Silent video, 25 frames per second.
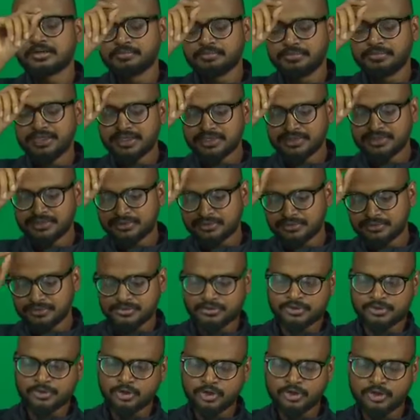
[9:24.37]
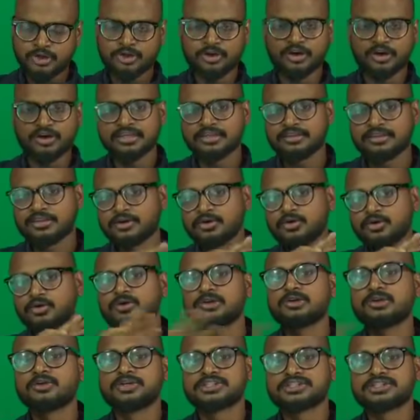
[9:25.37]
make you gone wrong in the
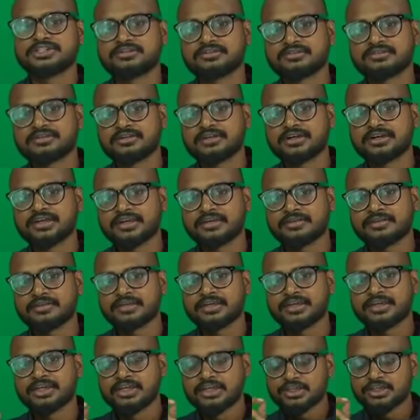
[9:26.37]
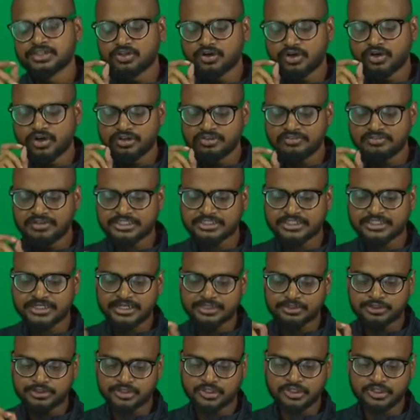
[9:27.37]
whole question okay so always try
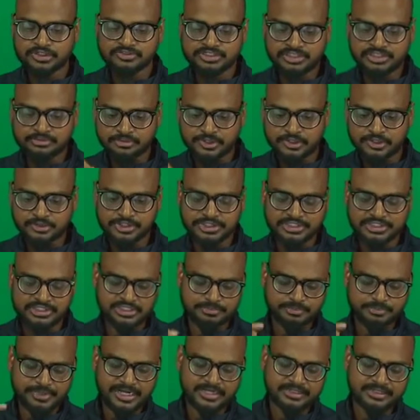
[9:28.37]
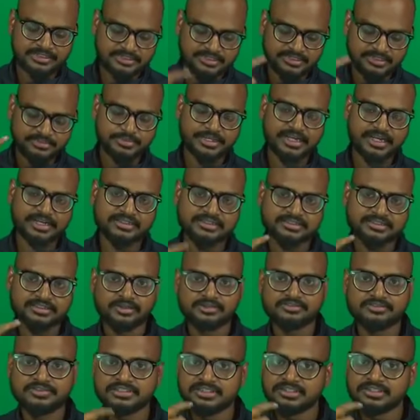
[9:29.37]
to solve simple questions practice it practice
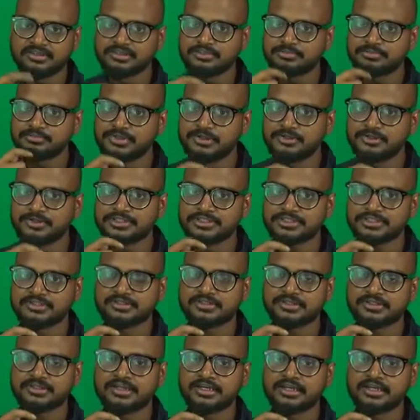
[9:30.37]
always uh, simple questions